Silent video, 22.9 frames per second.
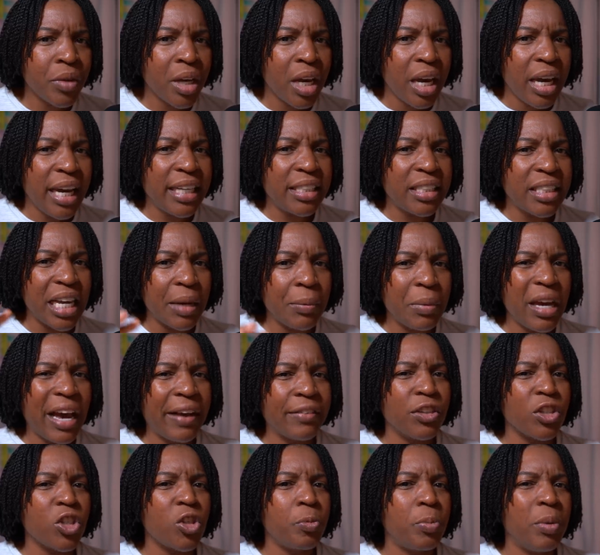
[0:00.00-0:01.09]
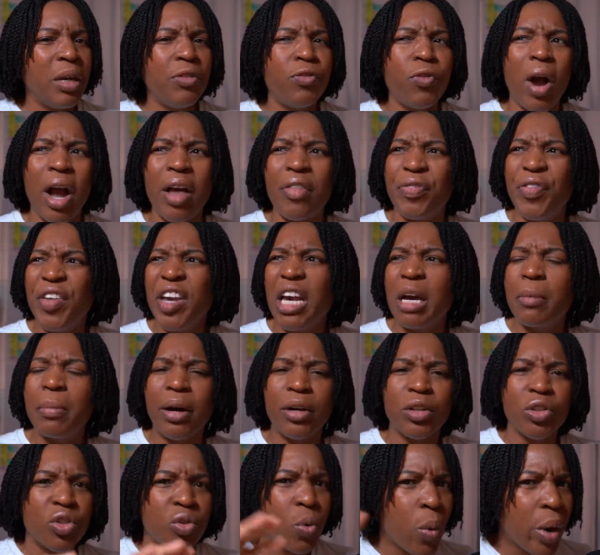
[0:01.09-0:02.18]
he said we had to speak for, I think,
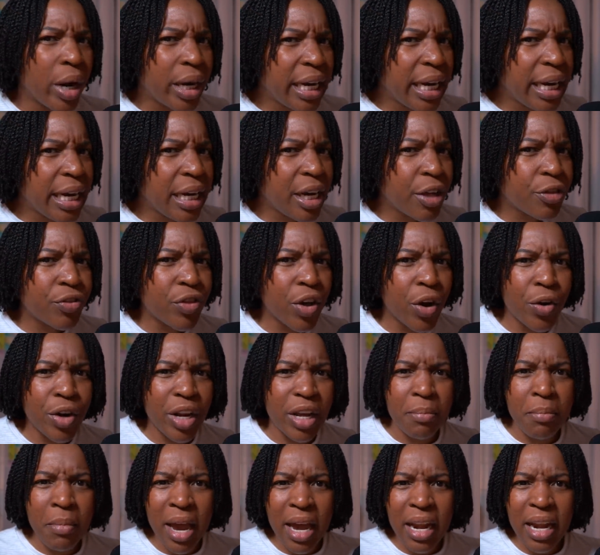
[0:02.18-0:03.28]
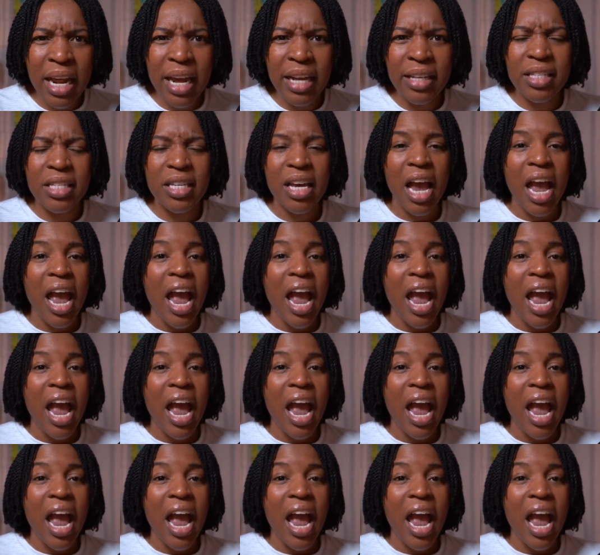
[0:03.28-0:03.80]
about 20 to 30 minutes.